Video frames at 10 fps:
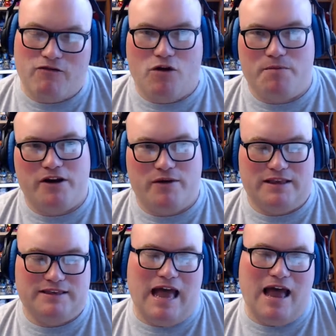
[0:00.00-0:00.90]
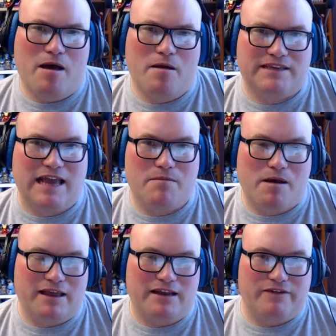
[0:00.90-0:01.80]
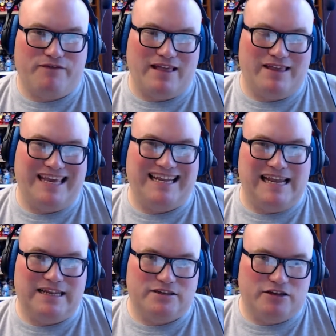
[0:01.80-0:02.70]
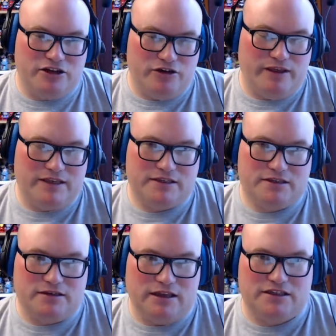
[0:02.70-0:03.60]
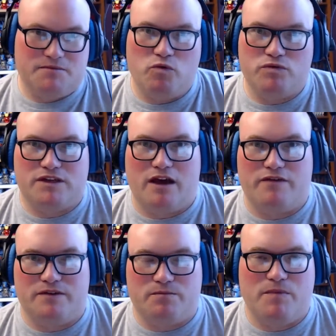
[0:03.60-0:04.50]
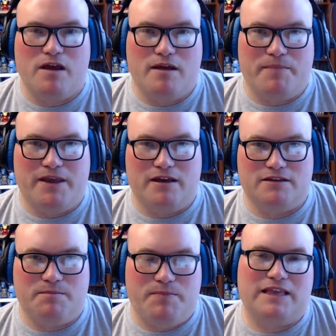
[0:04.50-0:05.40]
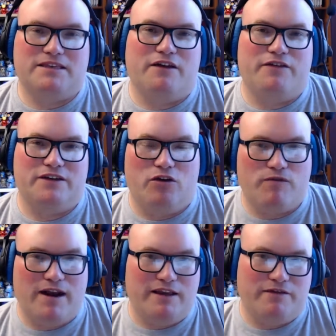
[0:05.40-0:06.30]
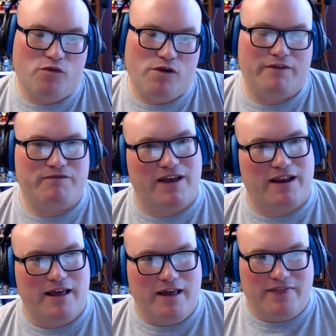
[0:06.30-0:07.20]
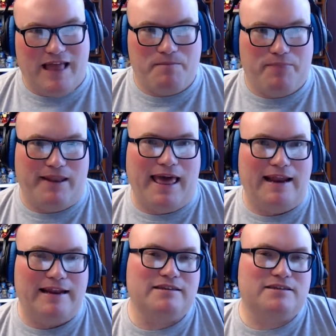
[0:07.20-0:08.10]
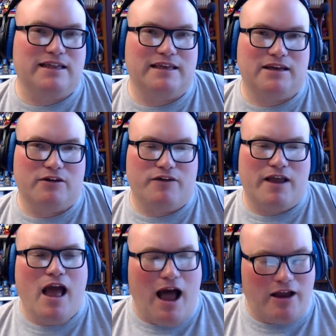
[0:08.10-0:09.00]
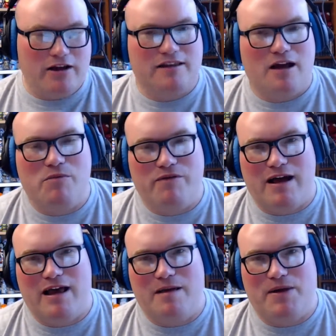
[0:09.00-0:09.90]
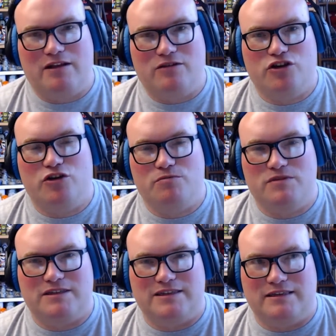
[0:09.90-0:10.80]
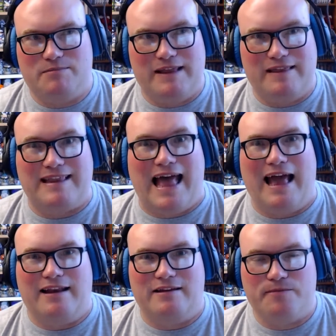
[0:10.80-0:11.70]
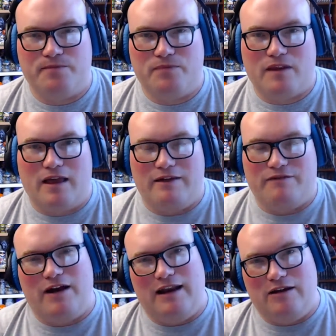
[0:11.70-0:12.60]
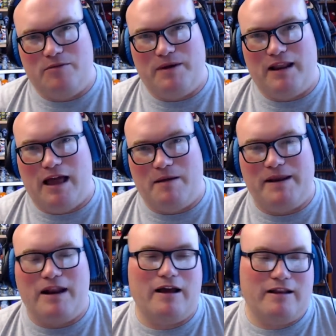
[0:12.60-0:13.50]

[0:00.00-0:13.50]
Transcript: rob, you know, it set him up the fact that he needs to do this small stuff is because the big stuff he's not ready for, and I think that played into this whole thing. I could have done without it being Tombs being the dad. It felt a little bit. I mean,